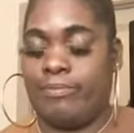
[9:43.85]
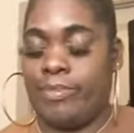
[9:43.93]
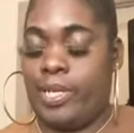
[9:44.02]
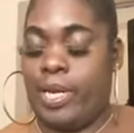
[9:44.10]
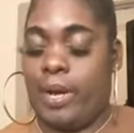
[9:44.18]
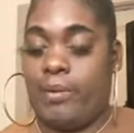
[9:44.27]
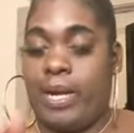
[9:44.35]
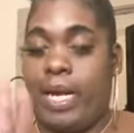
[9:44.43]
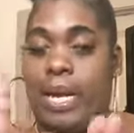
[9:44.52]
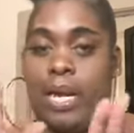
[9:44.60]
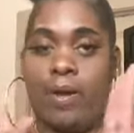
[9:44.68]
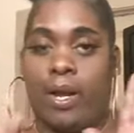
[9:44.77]
You know,
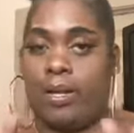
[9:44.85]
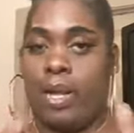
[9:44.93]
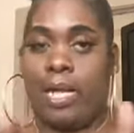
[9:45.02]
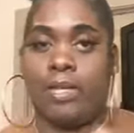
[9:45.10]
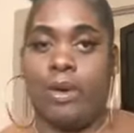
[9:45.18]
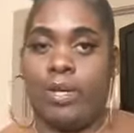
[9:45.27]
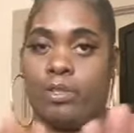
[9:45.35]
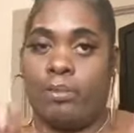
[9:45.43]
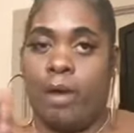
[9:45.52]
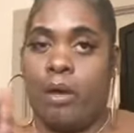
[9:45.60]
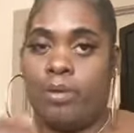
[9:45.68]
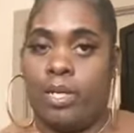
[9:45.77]
and I'm not doing
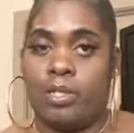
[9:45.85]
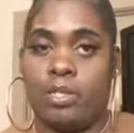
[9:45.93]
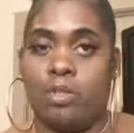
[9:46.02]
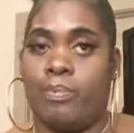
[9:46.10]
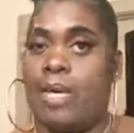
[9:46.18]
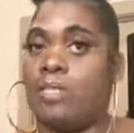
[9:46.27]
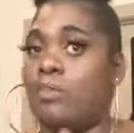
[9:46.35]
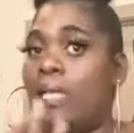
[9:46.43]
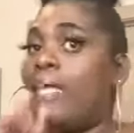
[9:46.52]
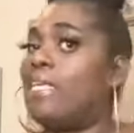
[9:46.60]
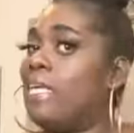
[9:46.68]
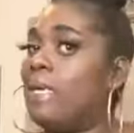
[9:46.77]
my nails too, but I do
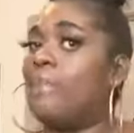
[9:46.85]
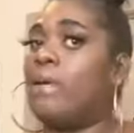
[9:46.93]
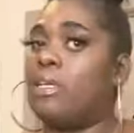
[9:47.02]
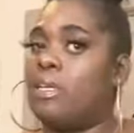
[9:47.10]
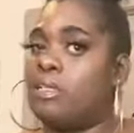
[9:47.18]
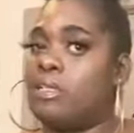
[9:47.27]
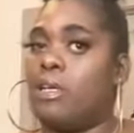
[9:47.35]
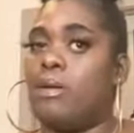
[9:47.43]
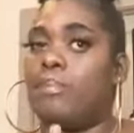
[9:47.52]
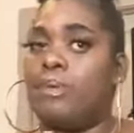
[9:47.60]
like to get my nails done.